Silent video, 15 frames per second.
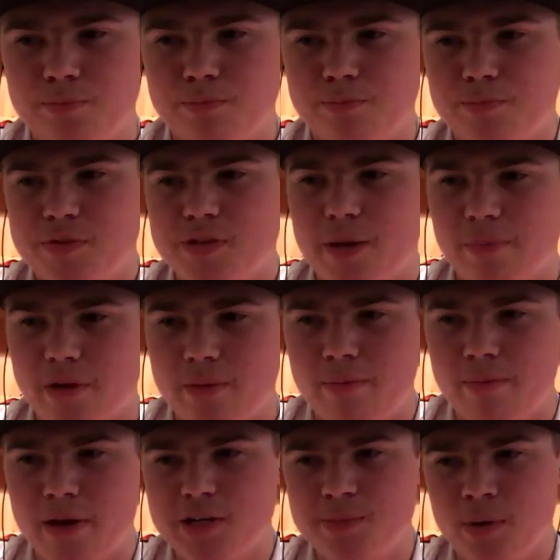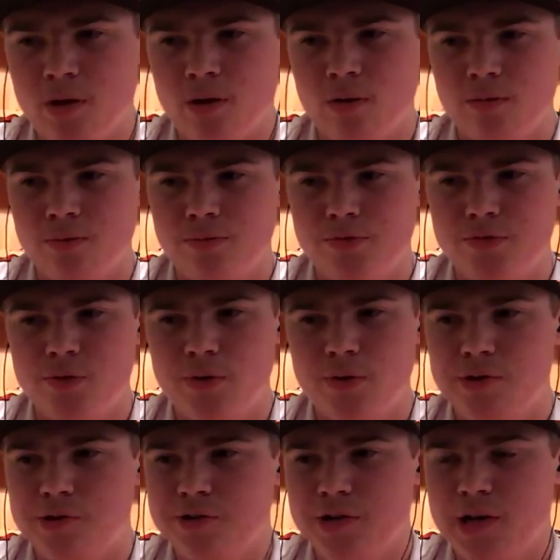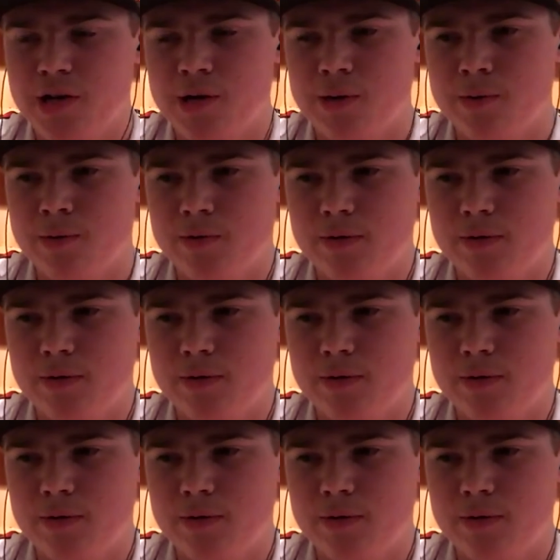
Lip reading: stopped playing baseball 2 years ago,